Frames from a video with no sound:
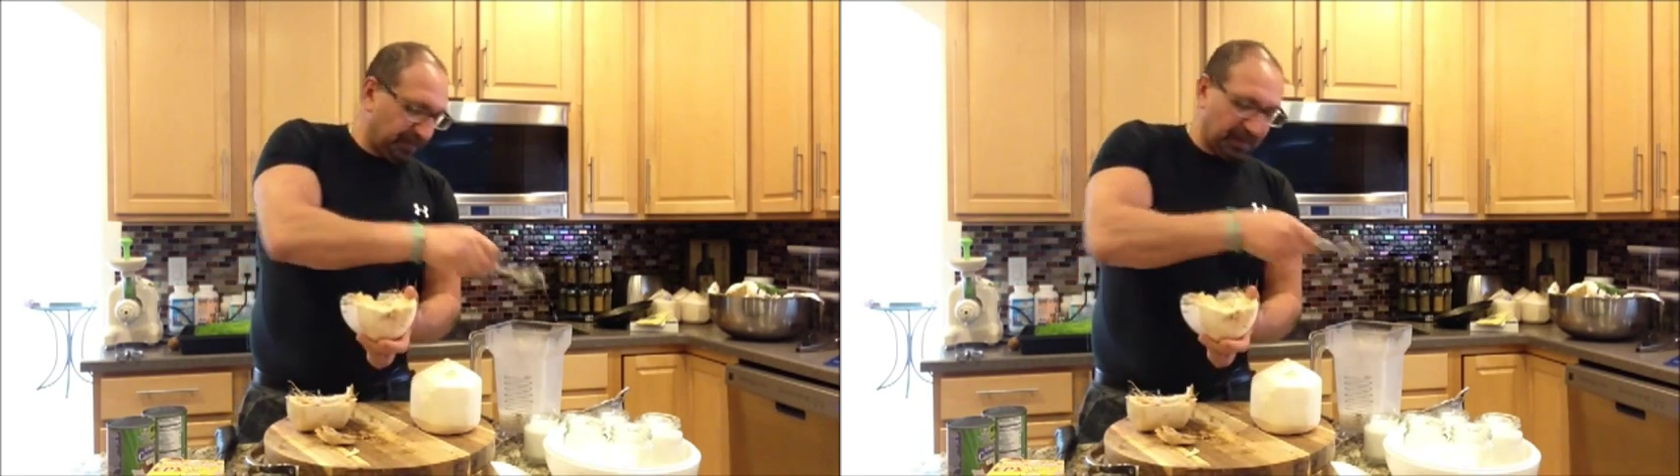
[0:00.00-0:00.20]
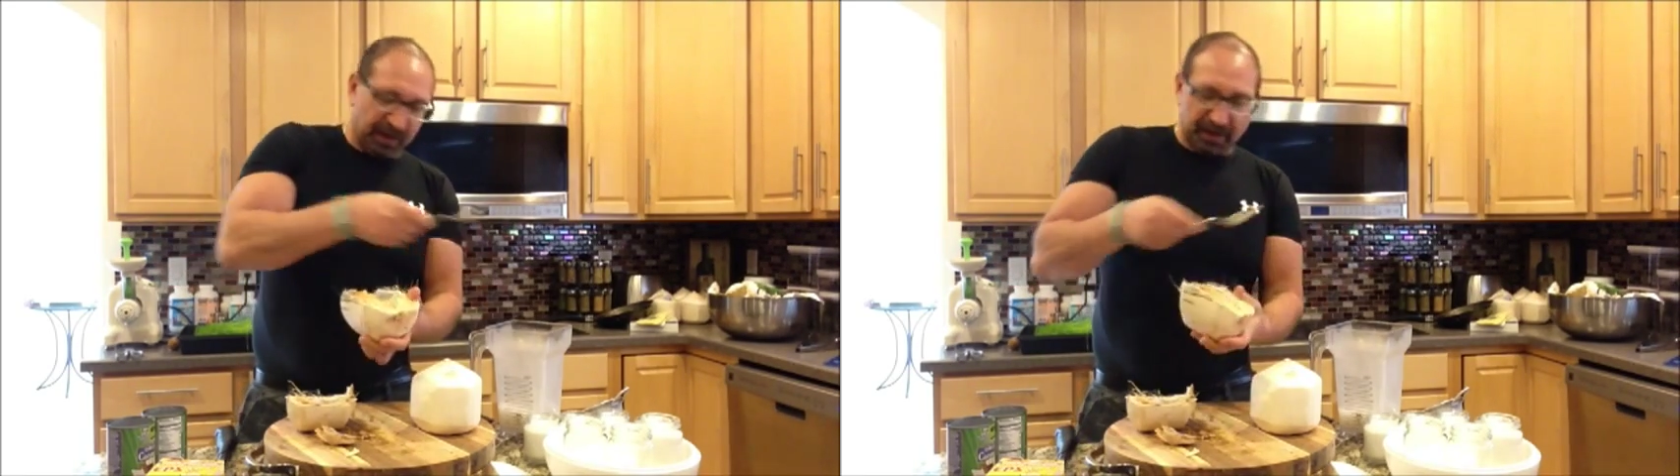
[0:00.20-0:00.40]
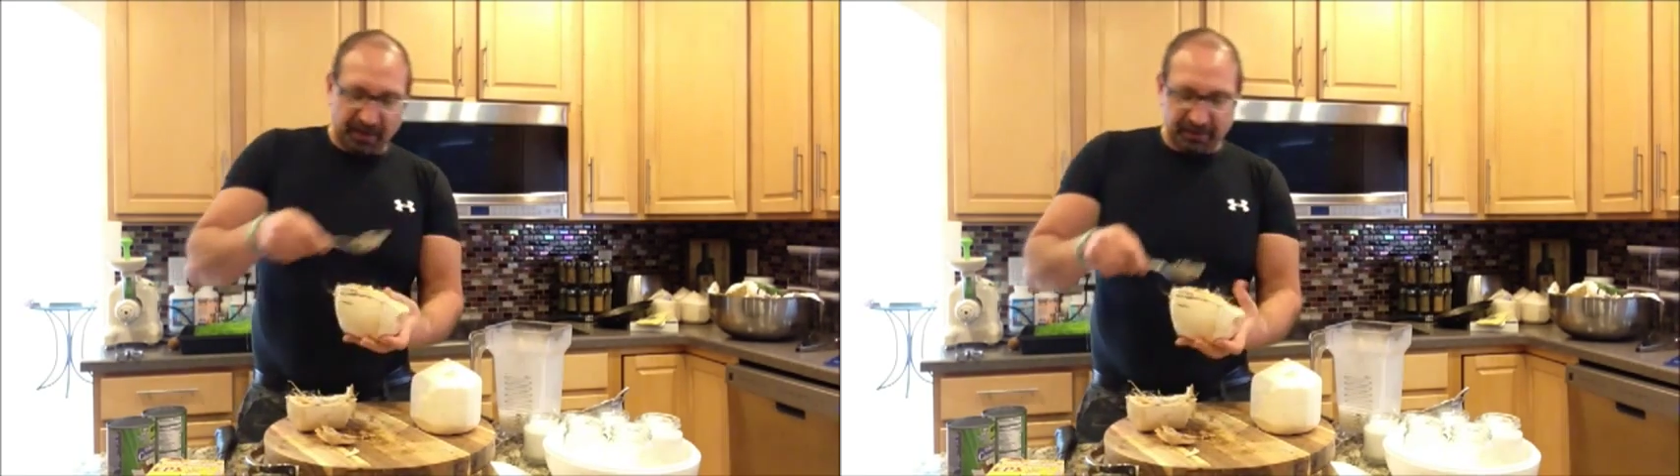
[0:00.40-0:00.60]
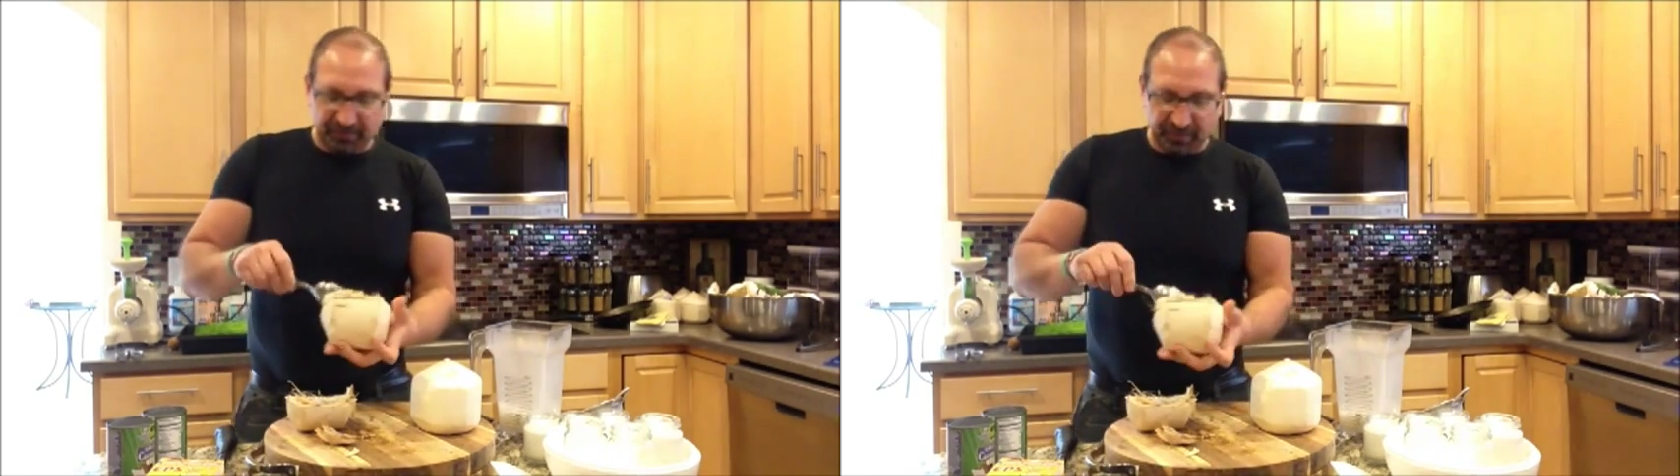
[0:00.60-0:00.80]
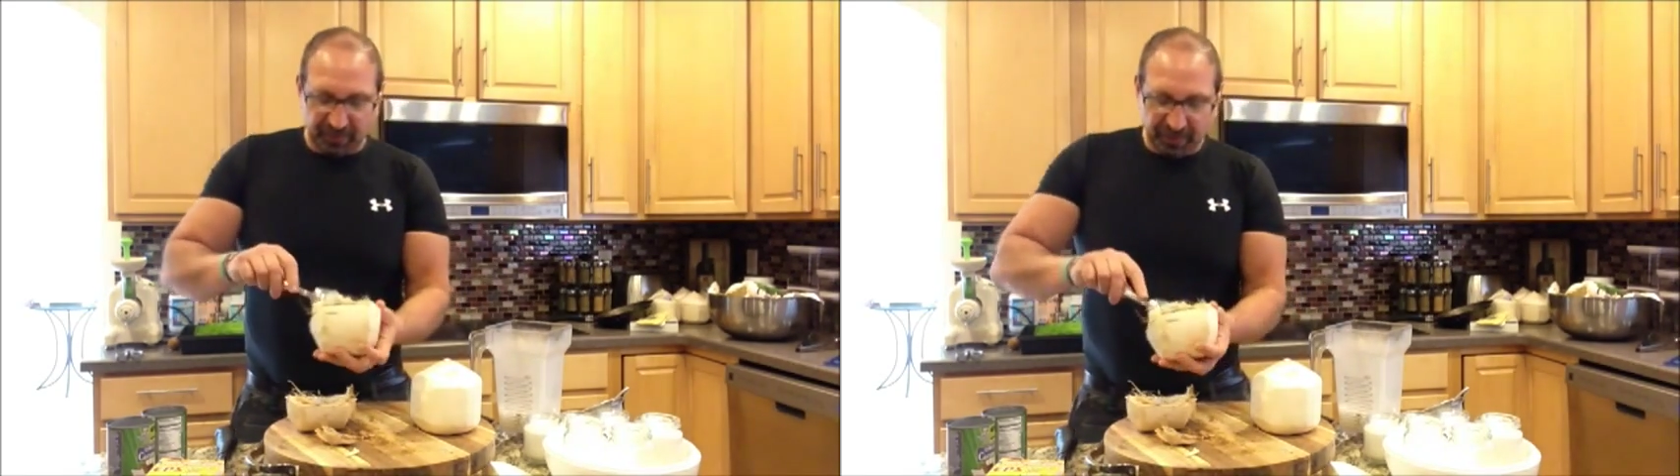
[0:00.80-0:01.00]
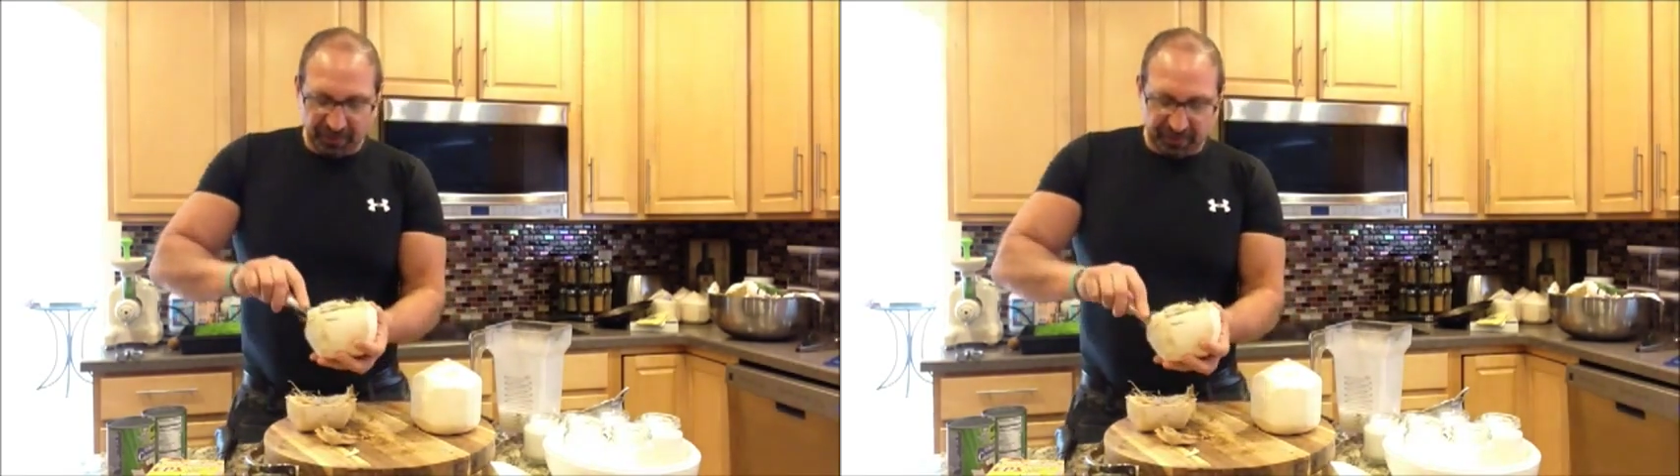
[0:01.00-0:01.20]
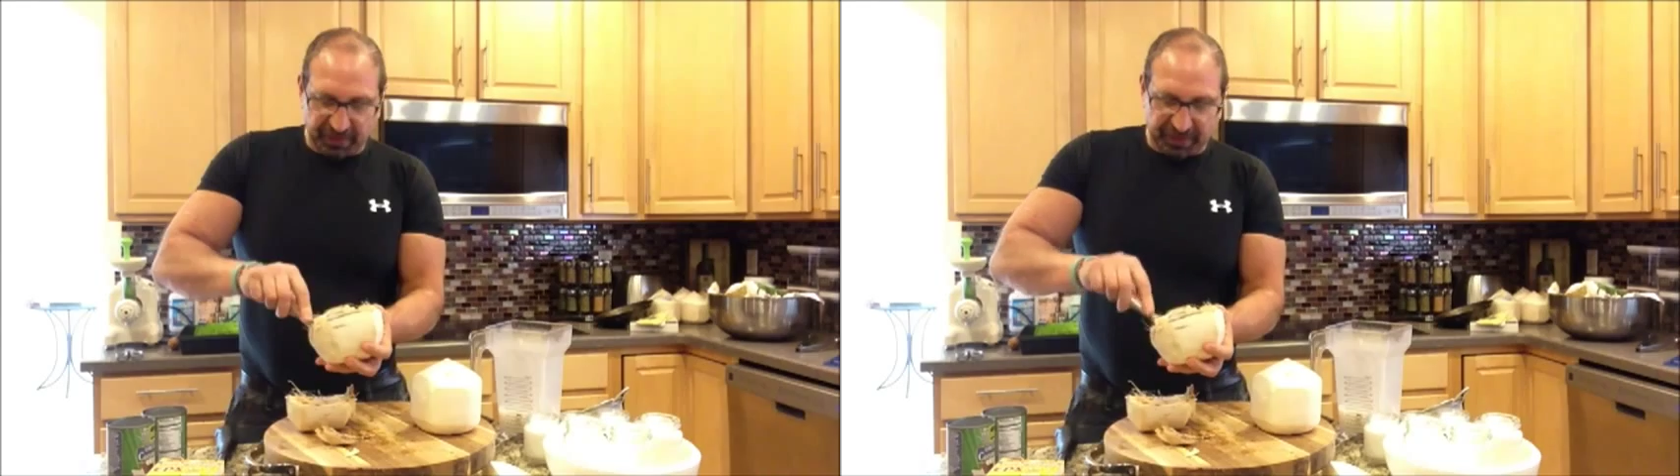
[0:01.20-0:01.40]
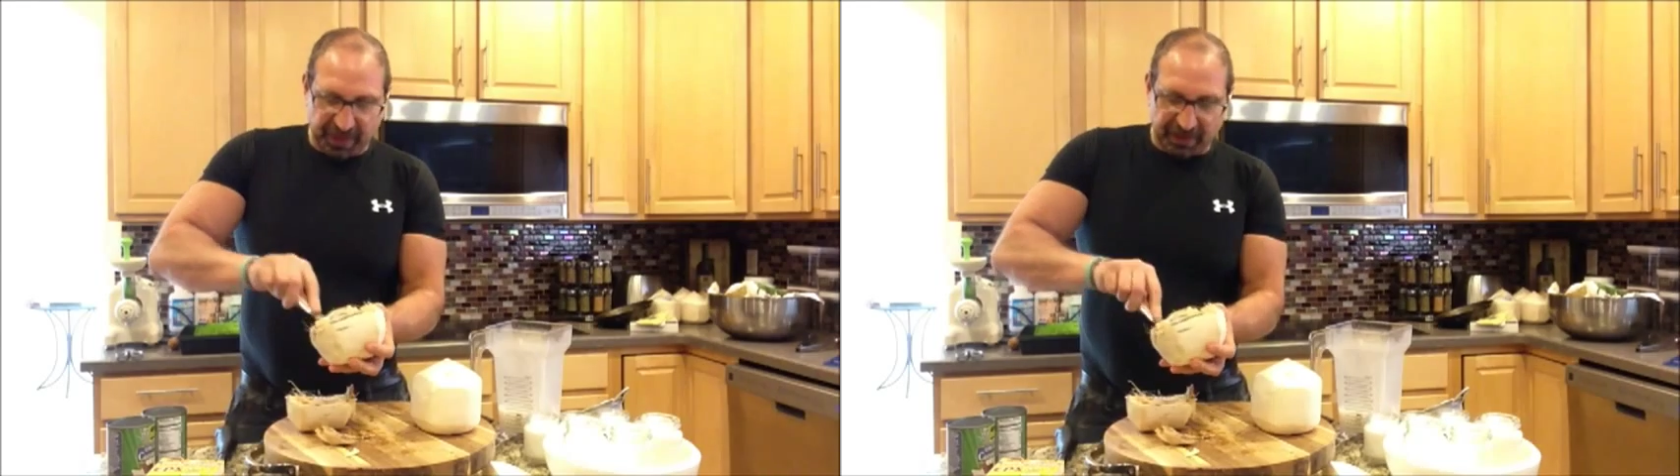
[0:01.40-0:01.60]
And
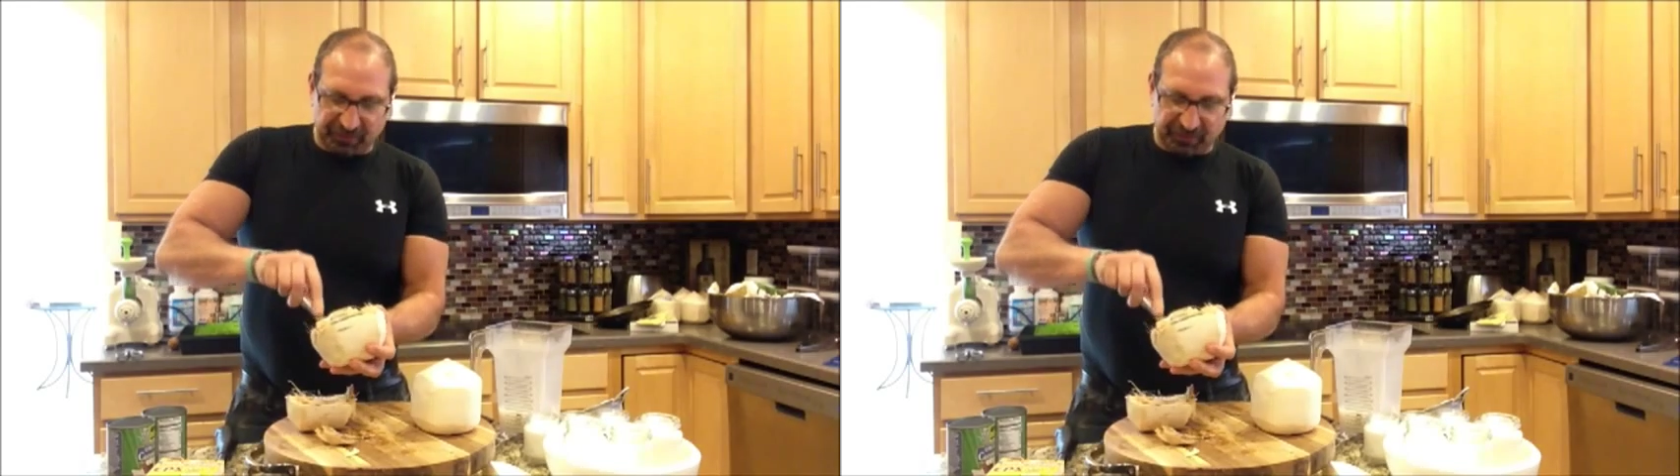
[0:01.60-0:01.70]
again,